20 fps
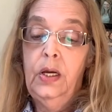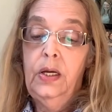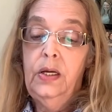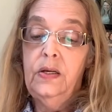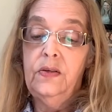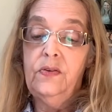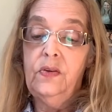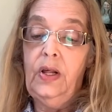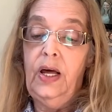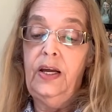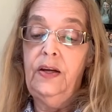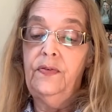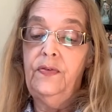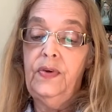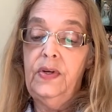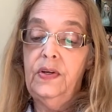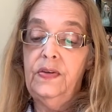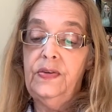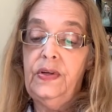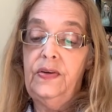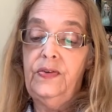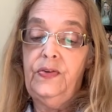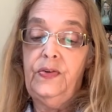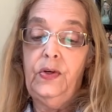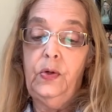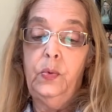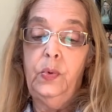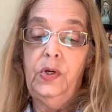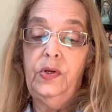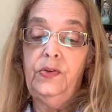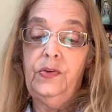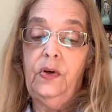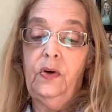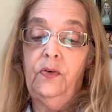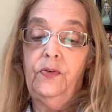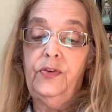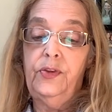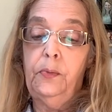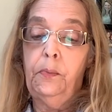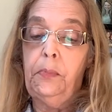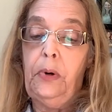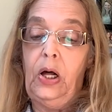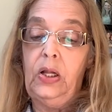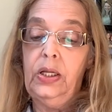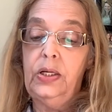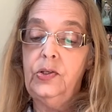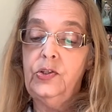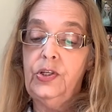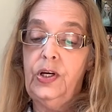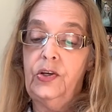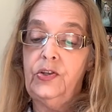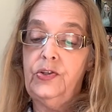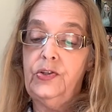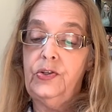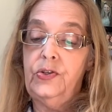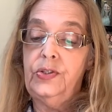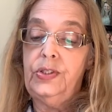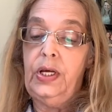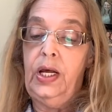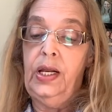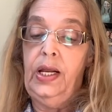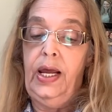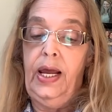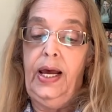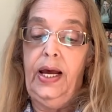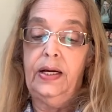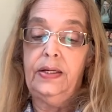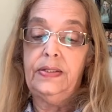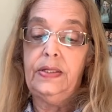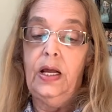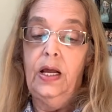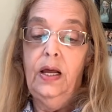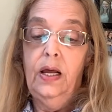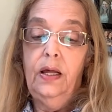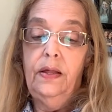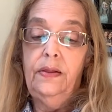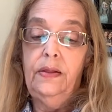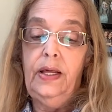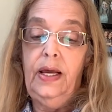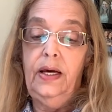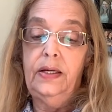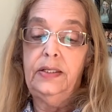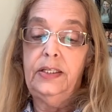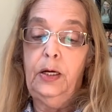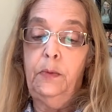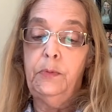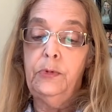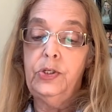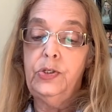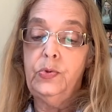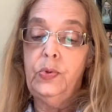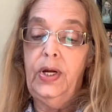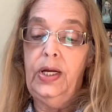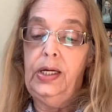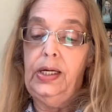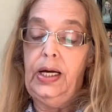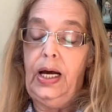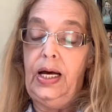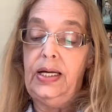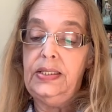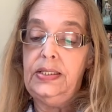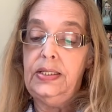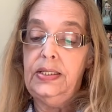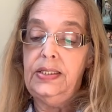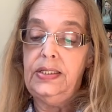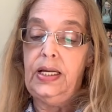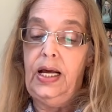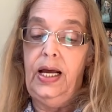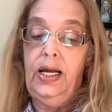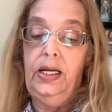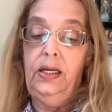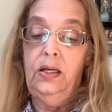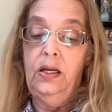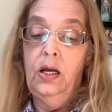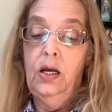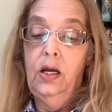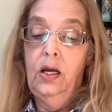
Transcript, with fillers: His life is a series of symbolic gestures and acts that demonstrate God's design